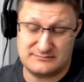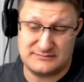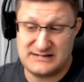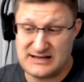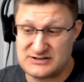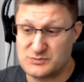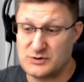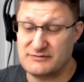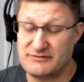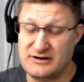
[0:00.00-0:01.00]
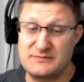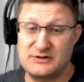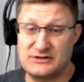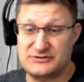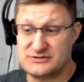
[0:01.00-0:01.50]
yes, were a very
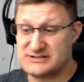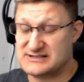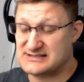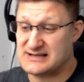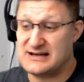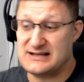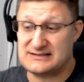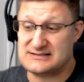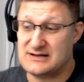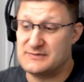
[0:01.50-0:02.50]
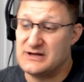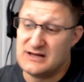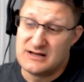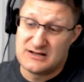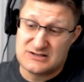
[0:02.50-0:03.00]
militaristic society at the time.
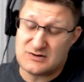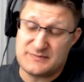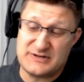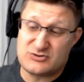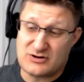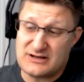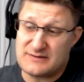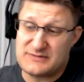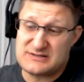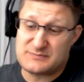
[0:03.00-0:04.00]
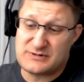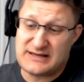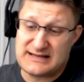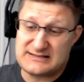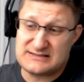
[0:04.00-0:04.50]
So, drawing up these
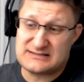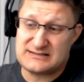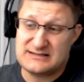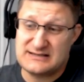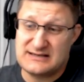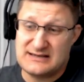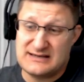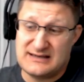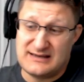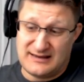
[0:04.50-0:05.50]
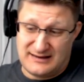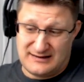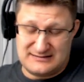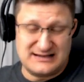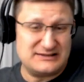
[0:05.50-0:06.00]
plans,
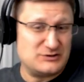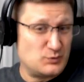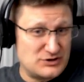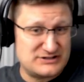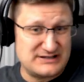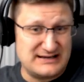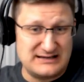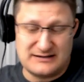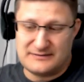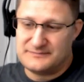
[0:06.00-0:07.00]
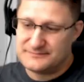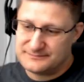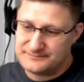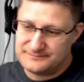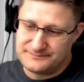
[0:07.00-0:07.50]
it's not the worst idea.
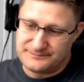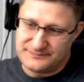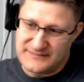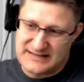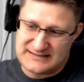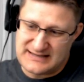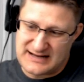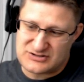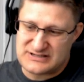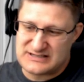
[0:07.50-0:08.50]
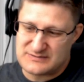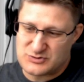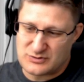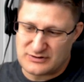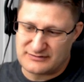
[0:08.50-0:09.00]
It actually seems
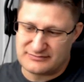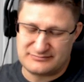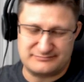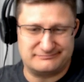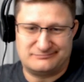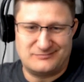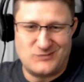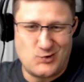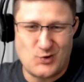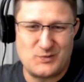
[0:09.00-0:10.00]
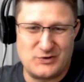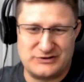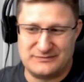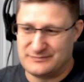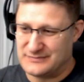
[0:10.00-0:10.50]
sort of
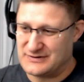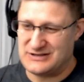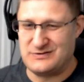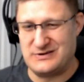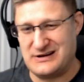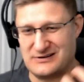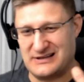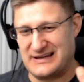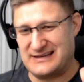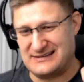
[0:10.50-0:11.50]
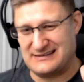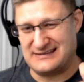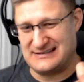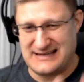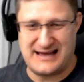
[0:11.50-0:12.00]
normal, but you hear like the
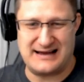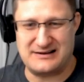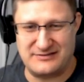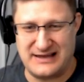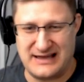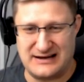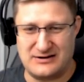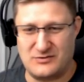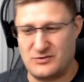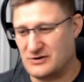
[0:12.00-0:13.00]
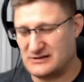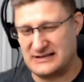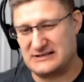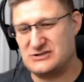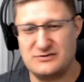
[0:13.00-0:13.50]
attack of Canada, or
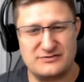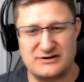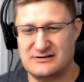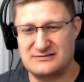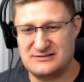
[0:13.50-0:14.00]
like two of our